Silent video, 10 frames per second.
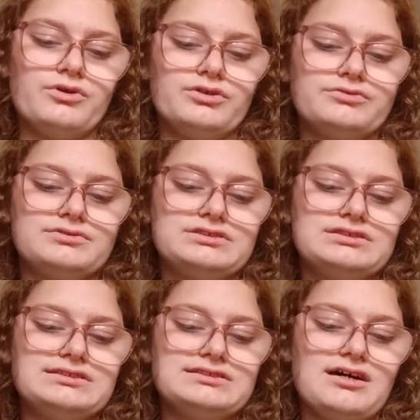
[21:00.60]
or
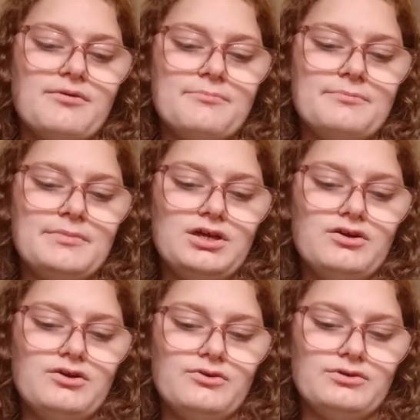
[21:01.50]
some
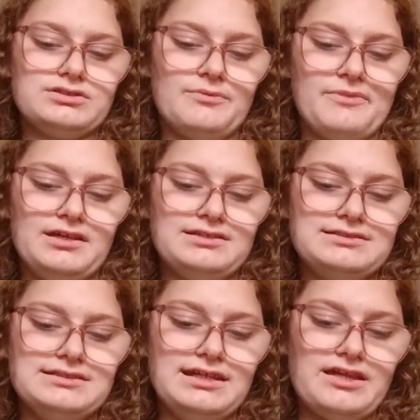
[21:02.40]
or something
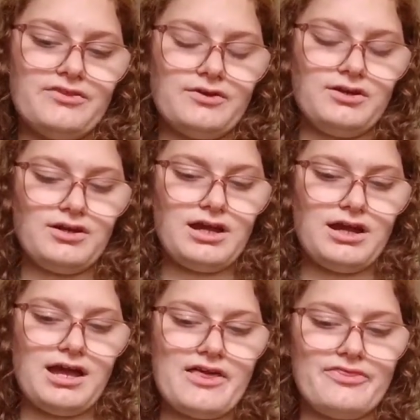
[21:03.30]
together.
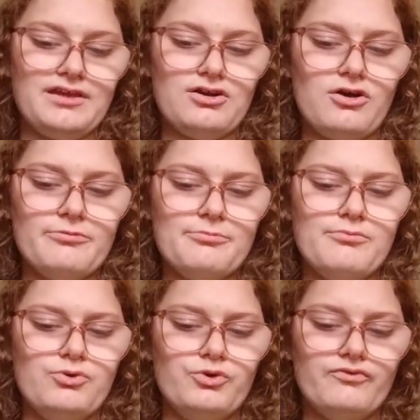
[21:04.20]
I think I'll
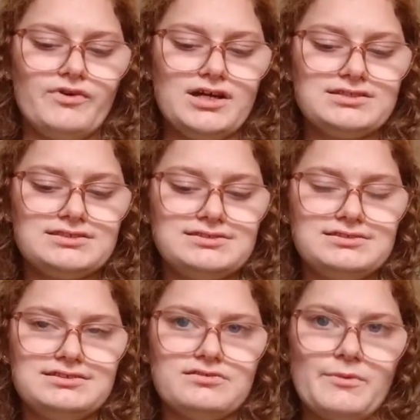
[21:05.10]
move us
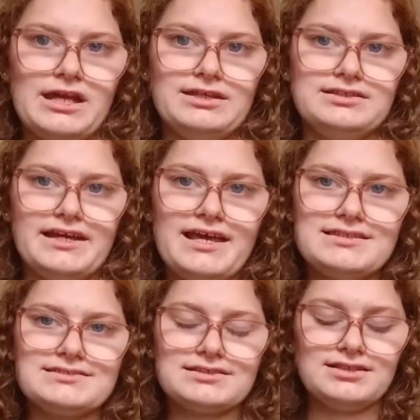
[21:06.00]
to my
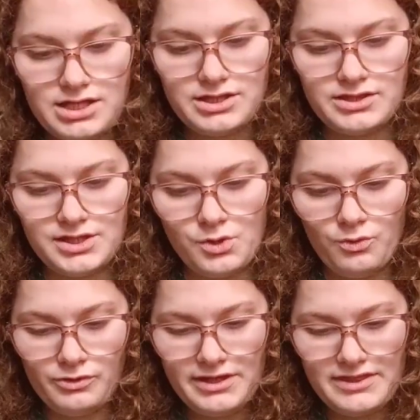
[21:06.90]
desk. The
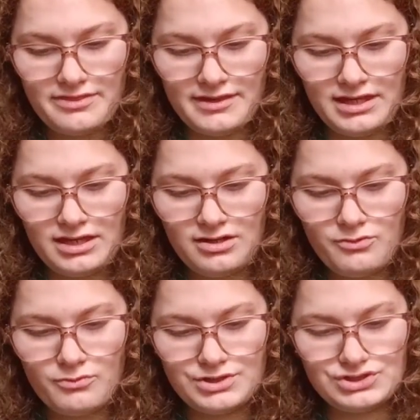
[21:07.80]
only thing,
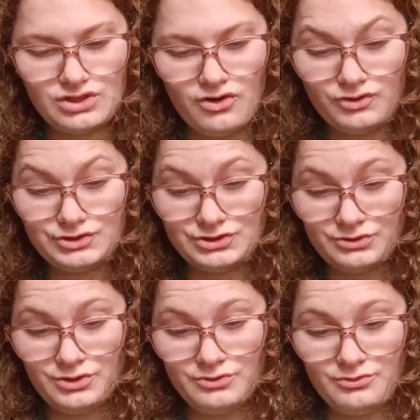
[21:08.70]
which I'll show
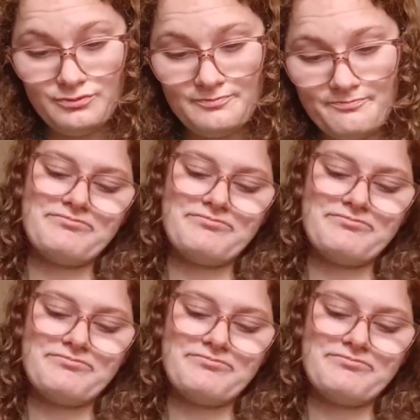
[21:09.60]
you